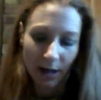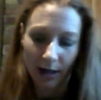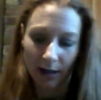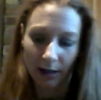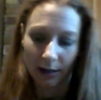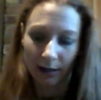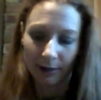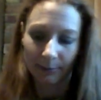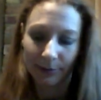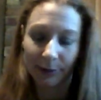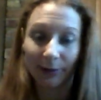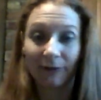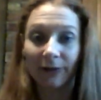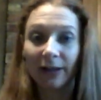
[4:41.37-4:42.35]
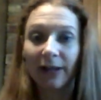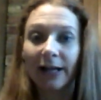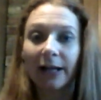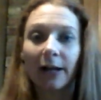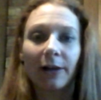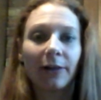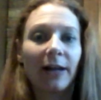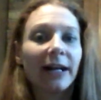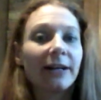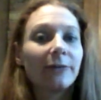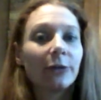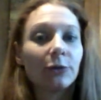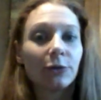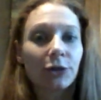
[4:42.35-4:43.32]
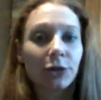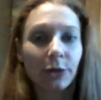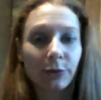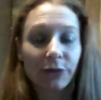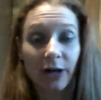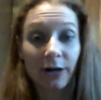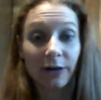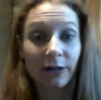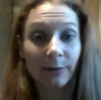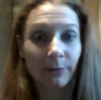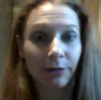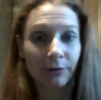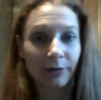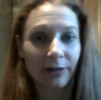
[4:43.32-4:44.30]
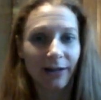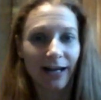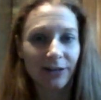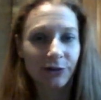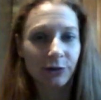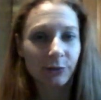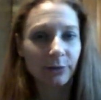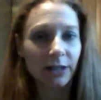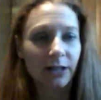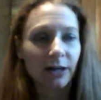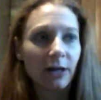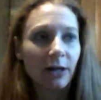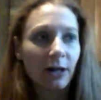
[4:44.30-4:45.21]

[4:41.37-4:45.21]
Um, so I feel like a lot of you who chose card number three last week